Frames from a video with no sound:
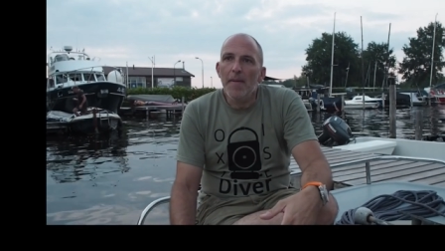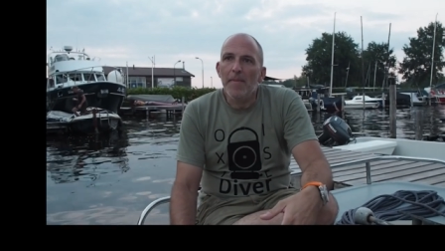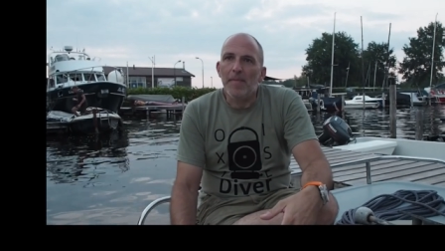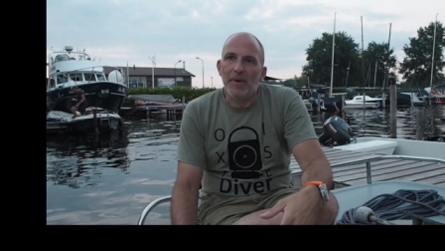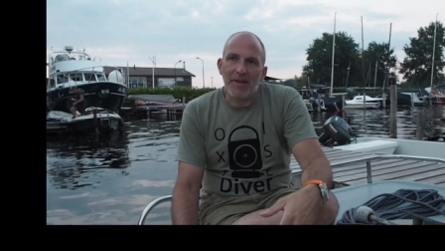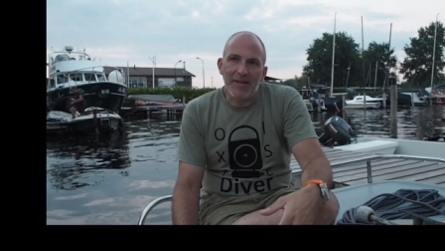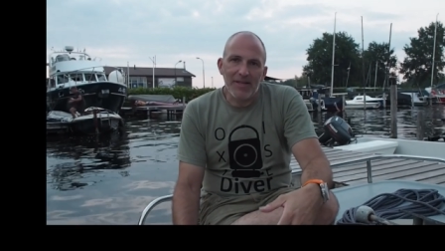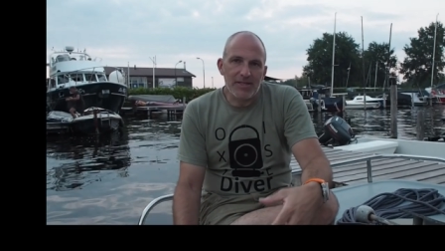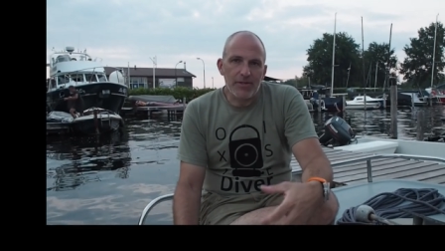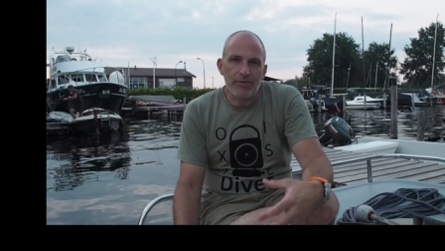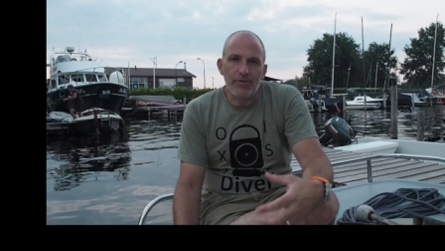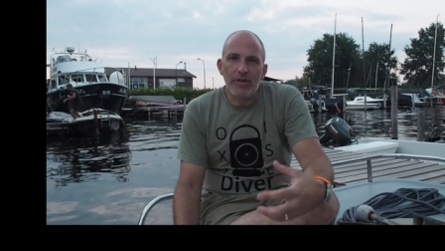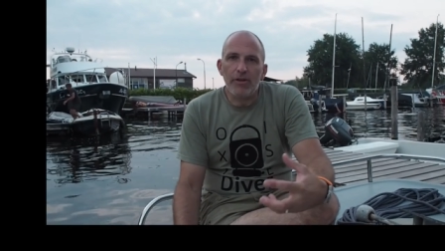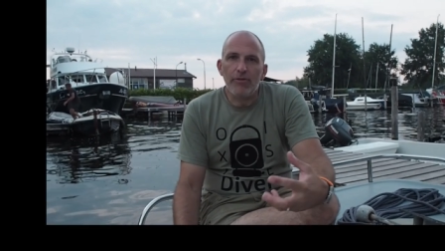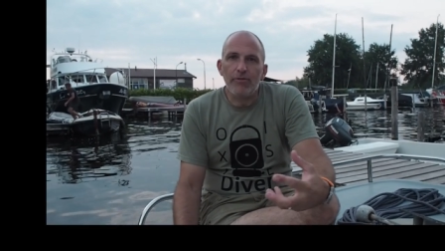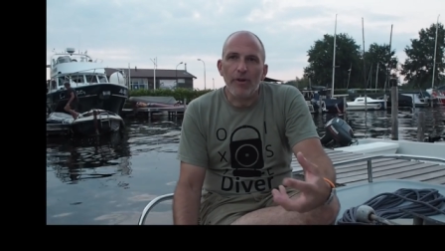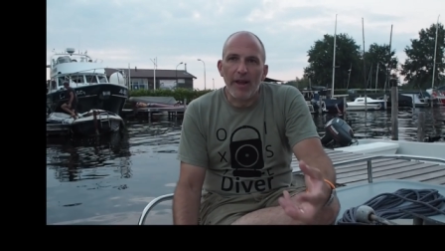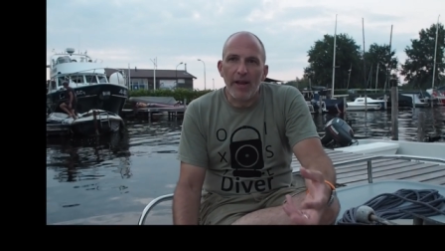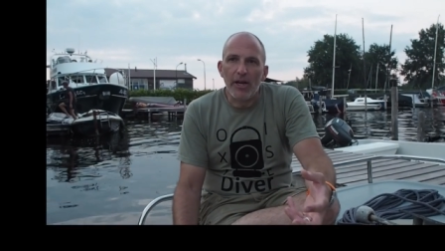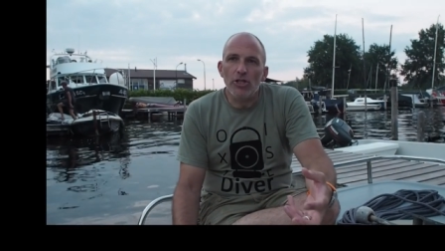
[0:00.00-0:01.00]
But it's a
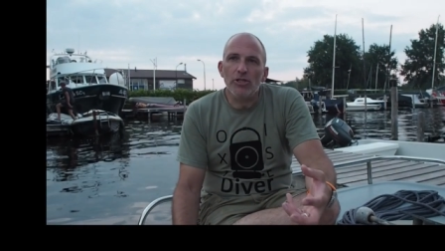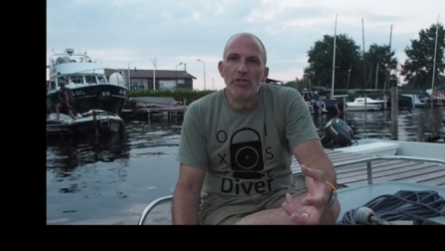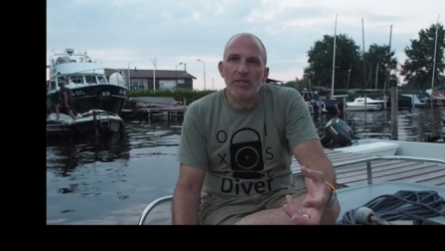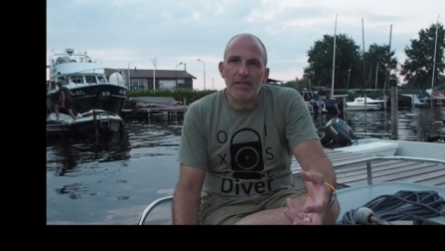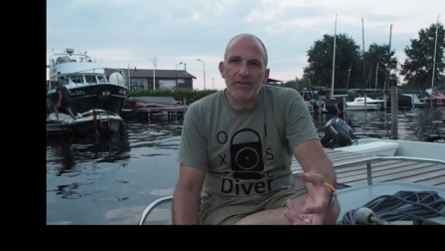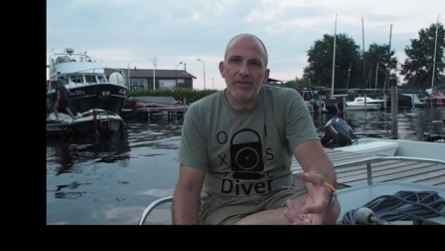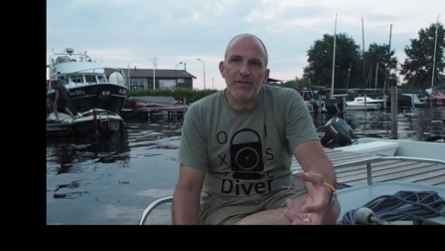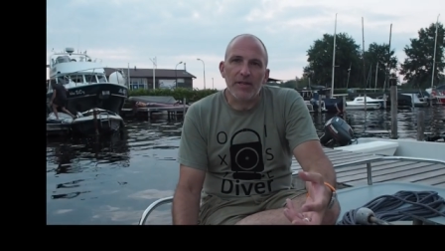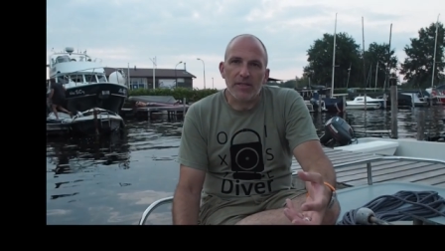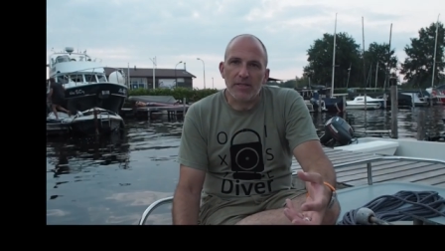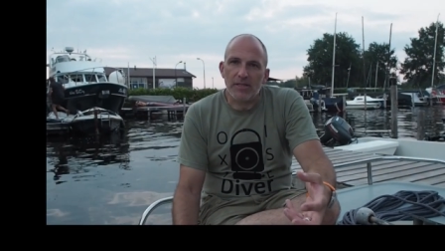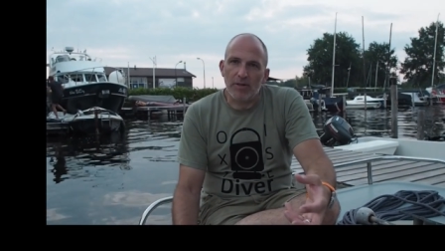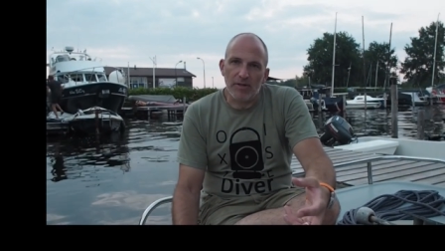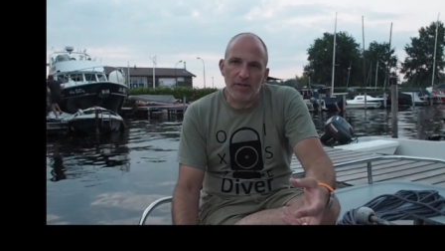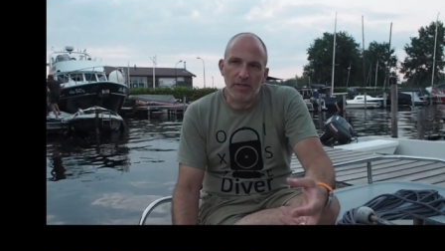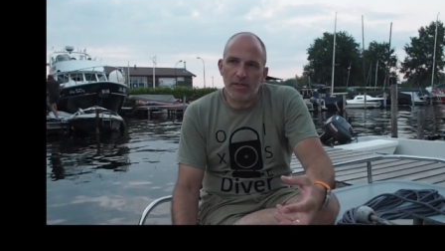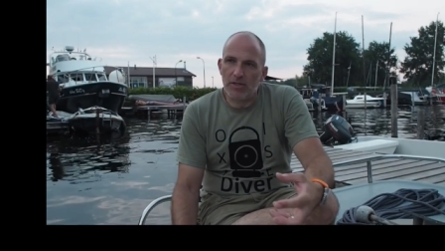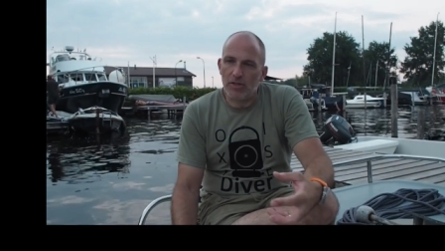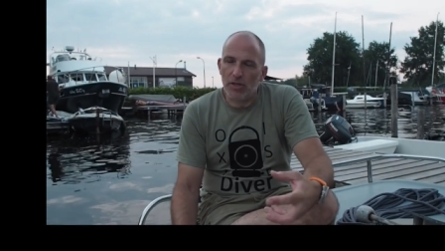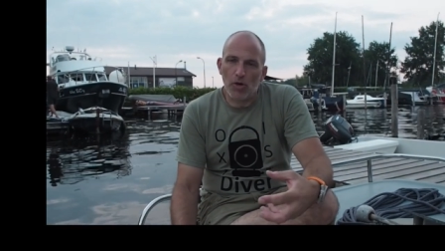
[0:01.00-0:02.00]
recreational thing, so
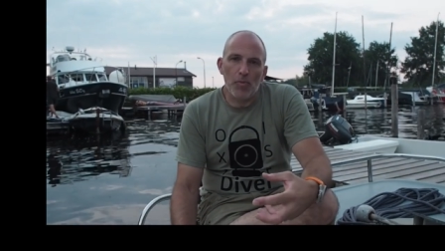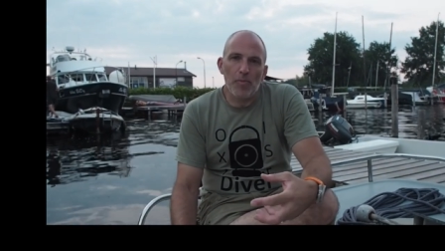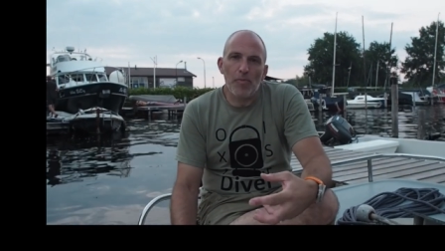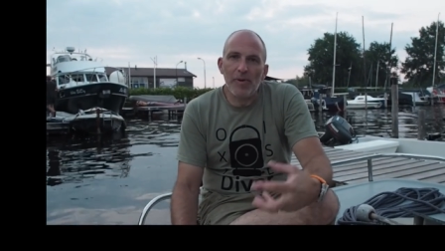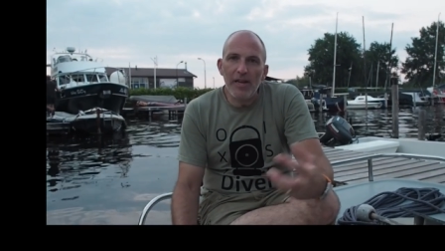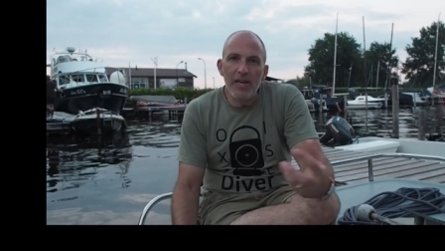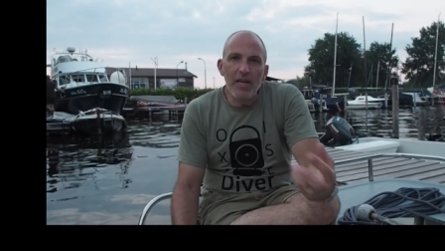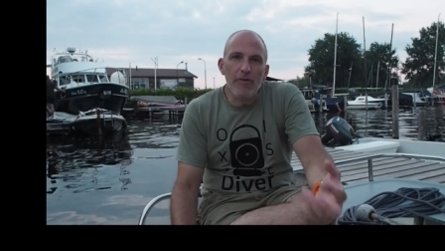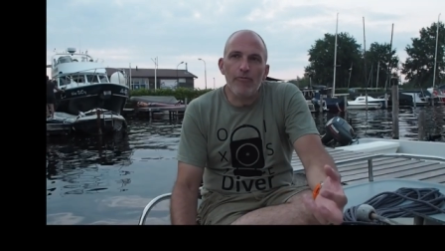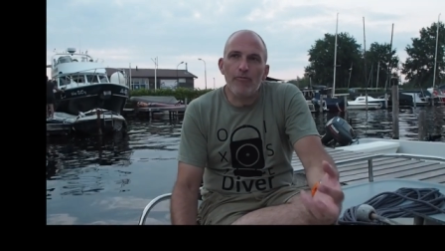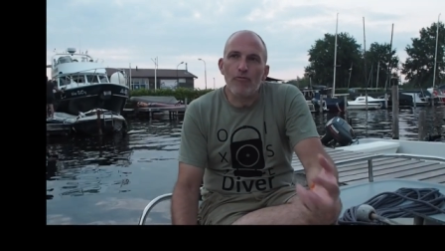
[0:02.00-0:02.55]
it's the complete